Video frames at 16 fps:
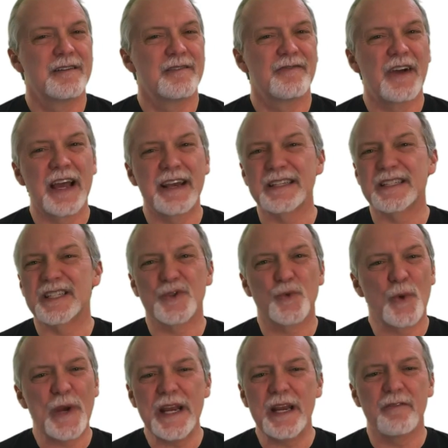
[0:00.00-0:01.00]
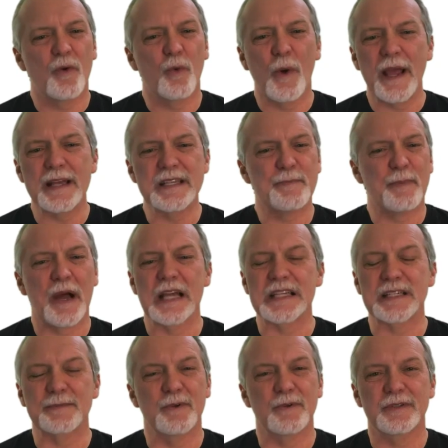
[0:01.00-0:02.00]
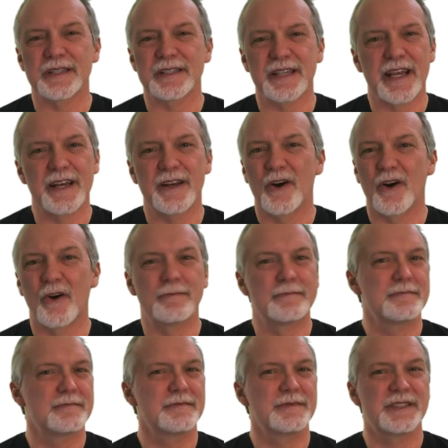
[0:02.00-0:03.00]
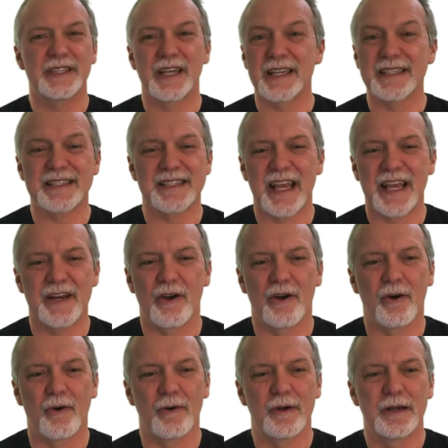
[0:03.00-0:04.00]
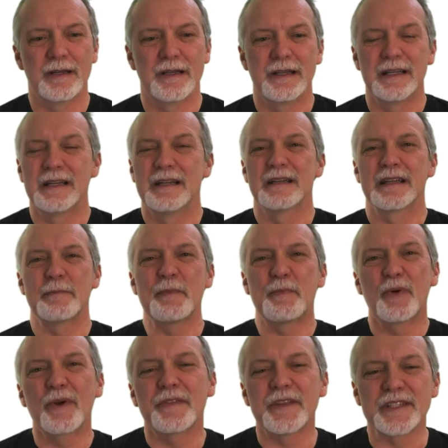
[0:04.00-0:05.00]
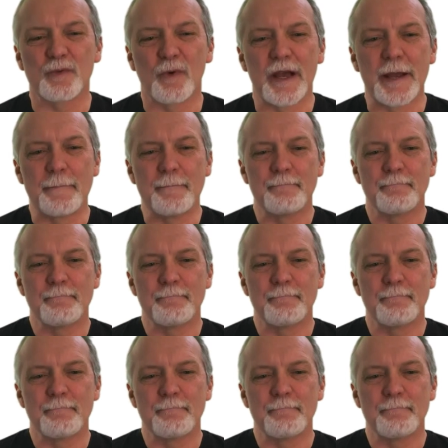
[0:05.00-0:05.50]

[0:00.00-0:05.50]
find as sweet of a way as possible to say no. Just say no. Let me put it this way.